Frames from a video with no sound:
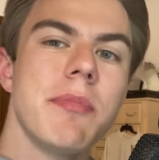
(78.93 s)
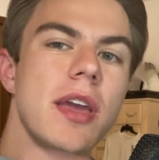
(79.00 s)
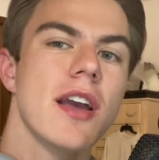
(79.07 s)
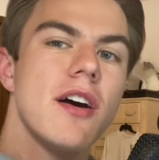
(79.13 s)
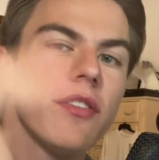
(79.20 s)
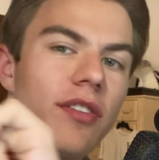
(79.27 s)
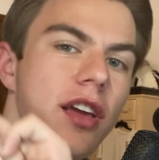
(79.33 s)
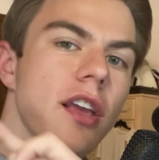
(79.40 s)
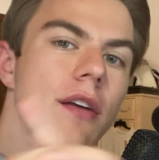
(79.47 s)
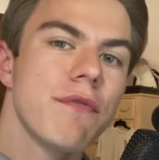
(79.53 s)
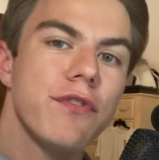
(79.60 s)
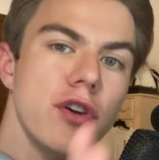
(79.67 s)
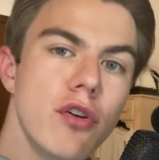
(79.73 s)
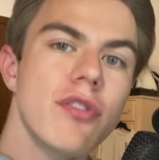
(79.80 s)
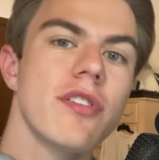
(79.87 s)
because it
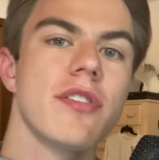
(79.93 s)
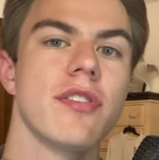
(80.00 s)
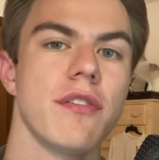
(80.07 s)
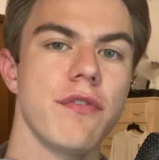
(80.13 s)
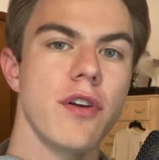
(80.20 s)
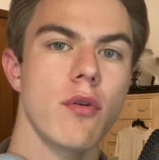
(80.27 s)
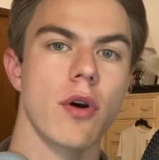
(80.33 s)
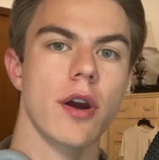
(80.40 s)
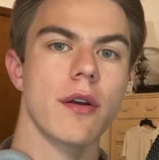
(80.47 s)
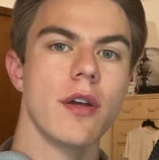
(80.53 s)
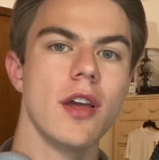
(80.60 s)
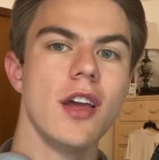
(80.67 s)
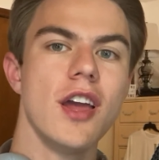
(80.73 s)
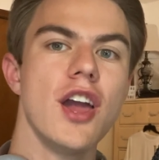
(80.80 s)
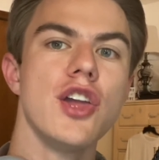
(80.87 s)
confuses the viewer.
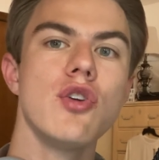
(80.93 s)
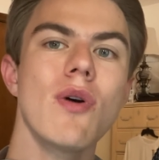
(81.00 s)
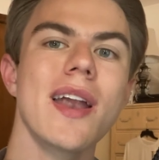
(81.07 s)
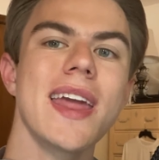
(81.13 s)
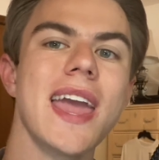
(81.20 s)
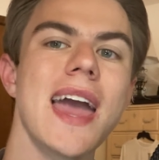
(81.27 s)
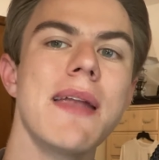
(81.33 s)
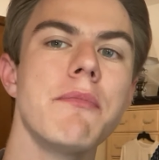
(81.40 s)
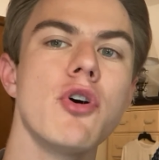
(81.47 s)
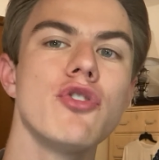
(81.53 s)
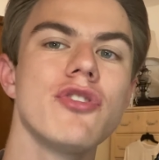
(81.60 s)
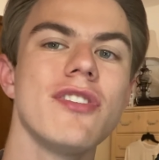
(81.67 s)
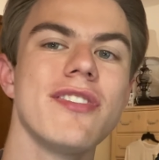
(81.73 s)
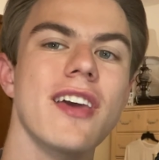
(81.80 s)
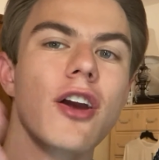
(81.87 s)
You want hand
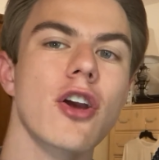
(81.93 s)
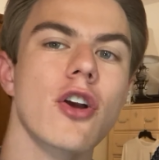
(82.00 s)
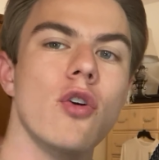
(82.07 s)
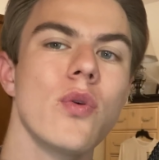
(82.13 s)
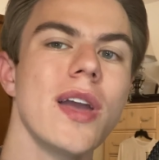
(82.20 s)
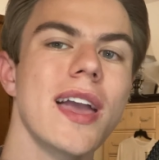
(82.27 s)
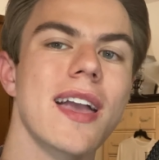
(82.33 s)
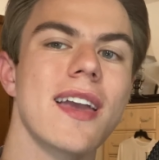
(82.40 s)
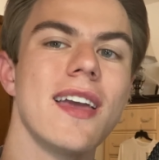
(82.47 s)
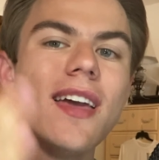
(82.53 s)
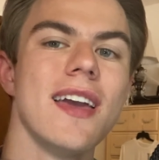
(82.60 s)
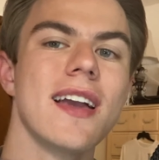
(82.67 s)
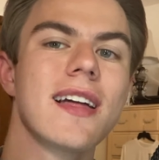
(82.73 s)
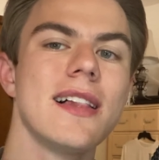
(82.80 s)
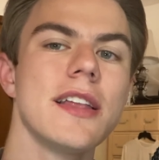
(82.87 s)
motions that are quick,
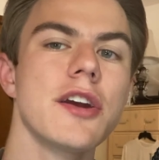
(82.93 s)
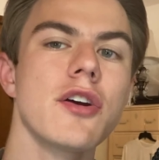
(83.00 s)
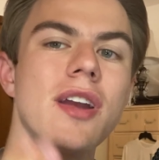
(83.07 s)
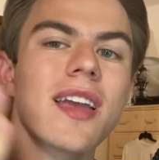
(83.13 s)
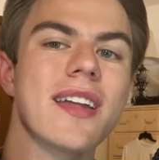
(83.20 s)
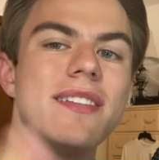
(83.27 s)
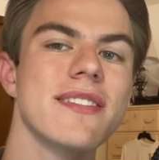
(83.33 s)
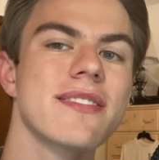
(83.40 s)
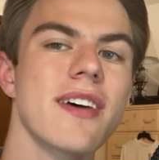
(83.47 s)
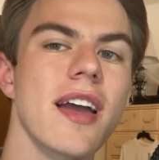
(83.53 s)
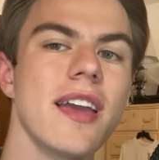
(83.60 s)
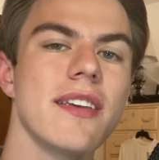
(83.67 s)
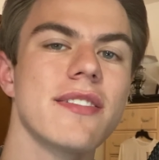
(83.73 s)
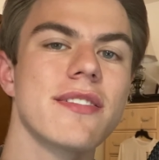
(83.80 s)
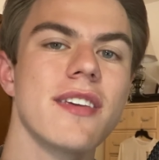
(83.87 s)
clear, and
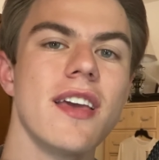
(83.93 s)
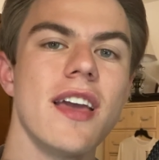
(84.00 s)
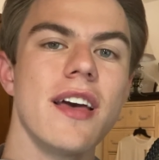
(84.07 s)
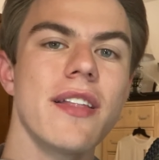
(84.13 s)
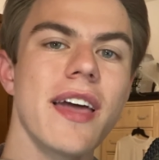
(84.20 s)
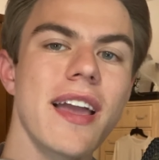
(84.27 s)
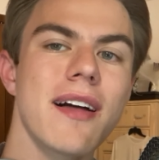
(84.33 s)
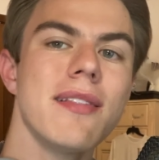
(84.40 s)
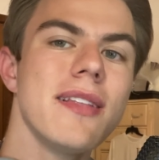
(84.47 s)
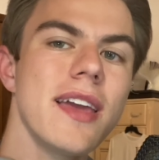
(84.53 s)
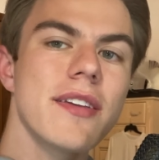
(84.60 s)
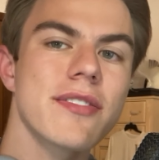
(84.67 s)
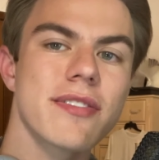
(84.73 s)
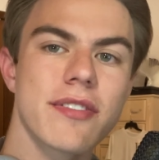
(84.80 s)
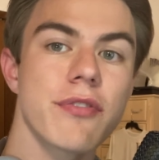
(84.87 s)
concise, like a
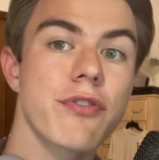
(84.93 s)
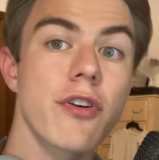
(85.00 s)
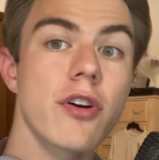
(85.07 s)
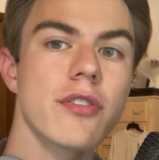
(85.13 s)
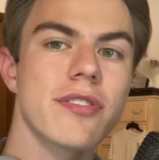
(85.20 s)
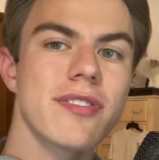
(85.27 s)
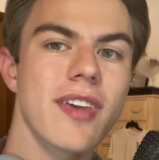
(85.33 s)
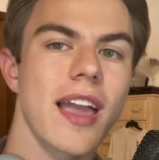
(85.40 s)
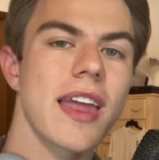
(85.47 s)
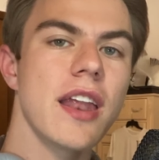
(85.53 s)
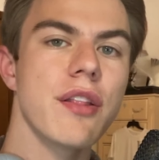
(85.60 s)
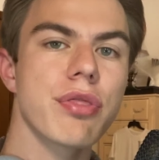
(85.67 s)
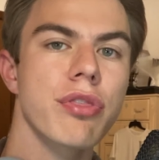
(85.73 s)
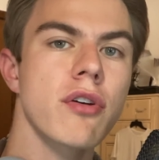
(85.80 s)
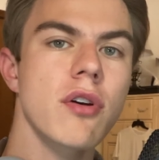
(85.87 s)
list, first, second,
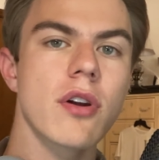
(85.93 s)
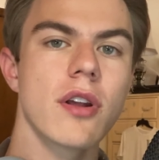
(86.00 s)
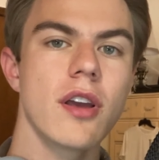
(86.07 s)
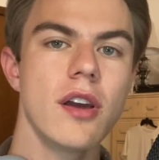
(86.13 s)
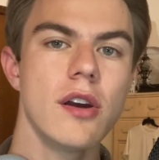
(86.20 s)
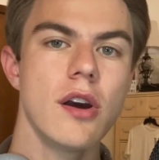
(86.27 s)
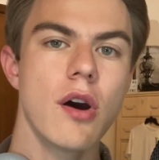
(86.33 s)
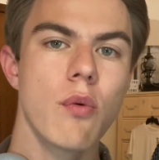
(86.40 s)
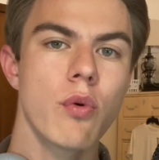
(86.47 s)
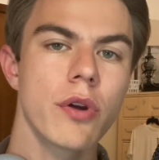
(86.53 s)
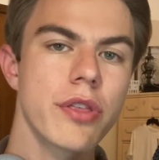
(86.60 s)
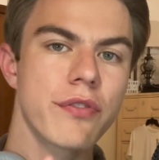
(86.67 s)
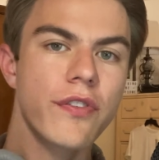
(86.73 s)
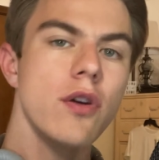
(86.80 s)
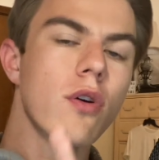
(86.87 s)
and third, where
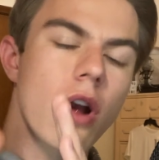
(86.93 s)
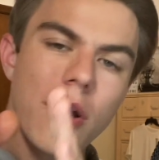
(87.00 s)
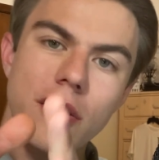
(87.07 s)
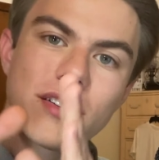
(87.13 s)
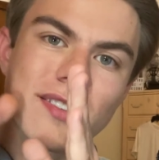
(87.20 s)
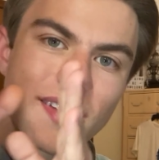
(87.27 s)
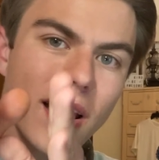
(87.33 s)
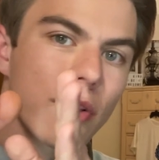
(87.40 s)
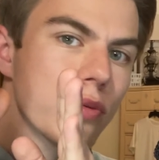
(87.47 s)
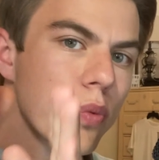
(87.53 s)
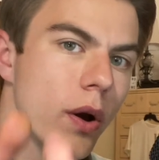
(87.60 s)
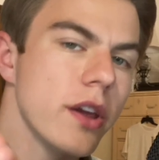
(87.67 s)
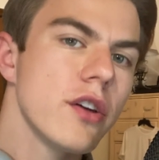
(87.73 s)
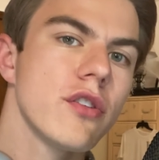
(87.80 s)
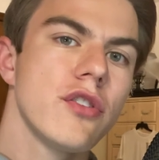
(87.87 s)
the viewer understands
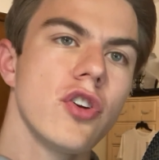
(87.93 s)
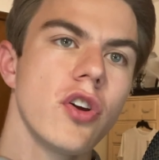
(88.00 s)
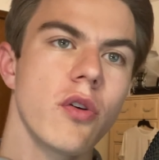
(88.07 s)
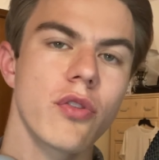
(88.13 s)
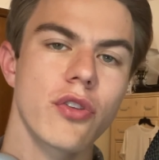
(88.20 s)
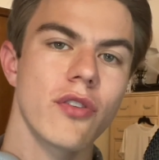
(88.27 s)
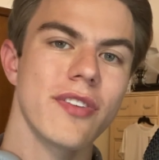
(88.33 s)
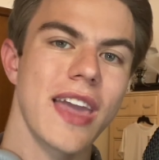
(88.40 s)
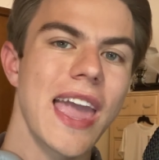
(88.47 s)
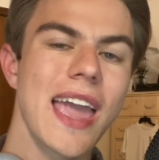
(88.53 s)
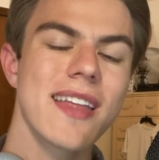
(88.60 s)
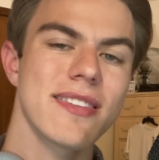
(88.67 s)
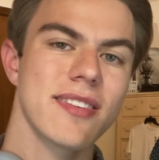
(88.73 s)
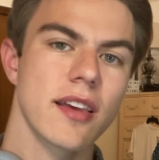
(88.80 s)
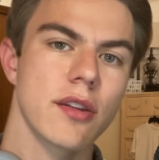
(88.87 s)
what you're doing with those
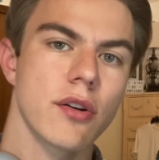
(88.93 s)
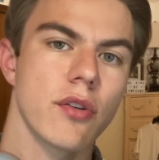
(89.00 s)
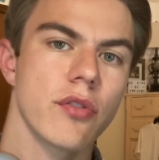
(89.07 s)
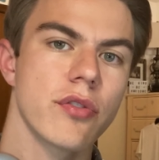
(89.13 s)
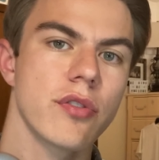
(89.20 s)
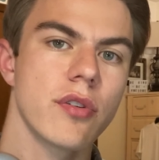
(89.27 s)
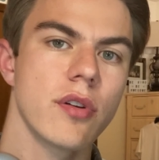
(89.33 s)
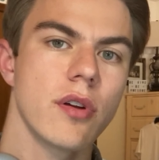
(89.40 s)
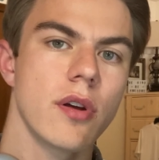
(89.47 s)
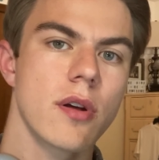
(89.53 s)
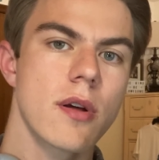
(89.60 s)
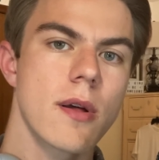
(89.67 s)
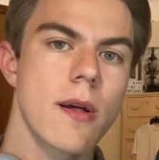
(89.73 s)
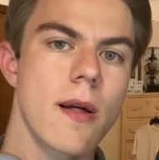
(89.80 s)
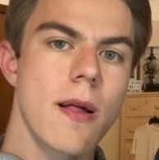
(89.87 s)
hand signals.
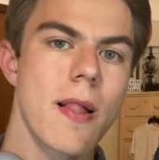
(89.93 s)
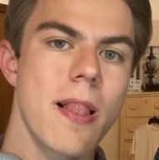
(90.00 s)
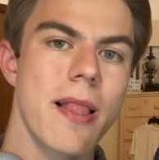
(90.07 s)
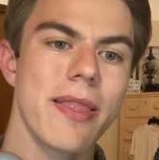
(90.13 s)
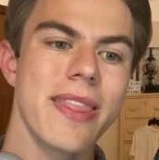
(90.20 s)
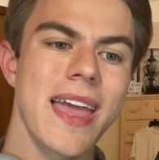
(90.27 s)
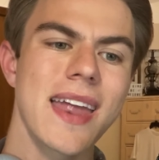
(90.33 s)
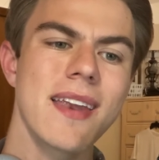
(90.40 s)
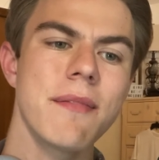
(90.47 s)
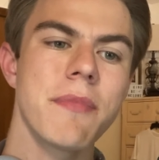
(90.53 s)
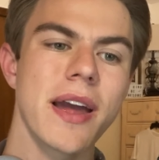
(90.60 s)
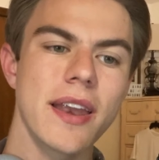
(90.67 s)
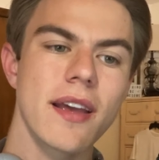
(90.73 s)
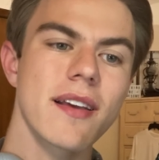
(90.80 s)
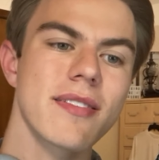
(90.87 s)
Then
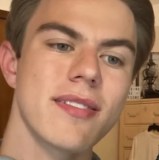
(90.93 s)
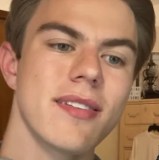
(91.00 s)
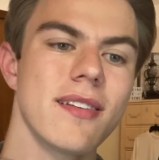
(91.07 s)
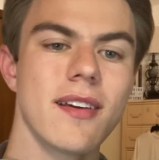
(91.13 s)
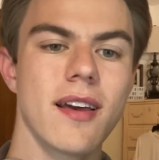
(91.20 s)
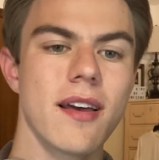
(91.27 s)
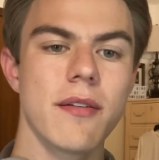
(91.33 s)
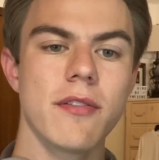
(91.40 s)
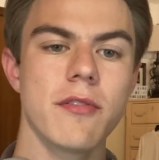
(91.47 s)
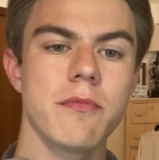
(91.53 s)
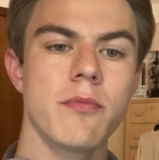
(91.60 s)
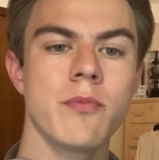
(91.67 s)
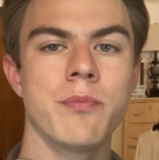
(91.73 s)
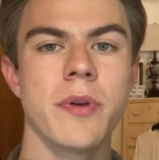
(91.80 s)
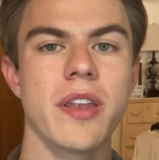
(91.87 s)
my next
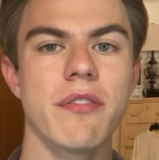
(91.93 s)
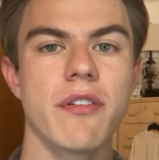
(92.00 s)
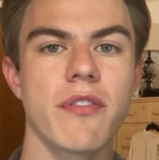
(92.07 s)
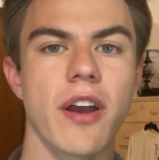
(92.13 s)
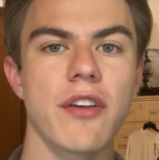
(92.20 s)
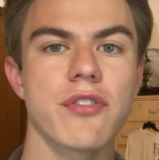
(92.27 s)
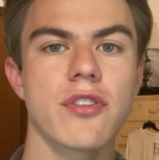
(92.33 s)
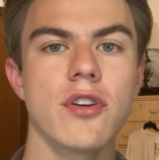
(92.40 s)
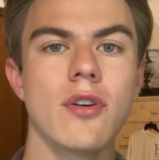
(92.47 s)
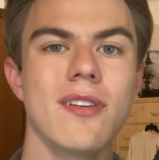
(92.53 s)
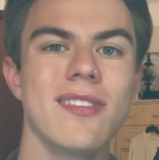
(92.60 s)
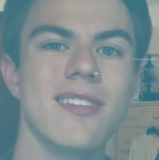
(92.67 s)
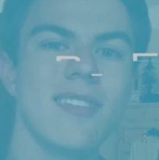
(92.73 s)
bit of advice for you is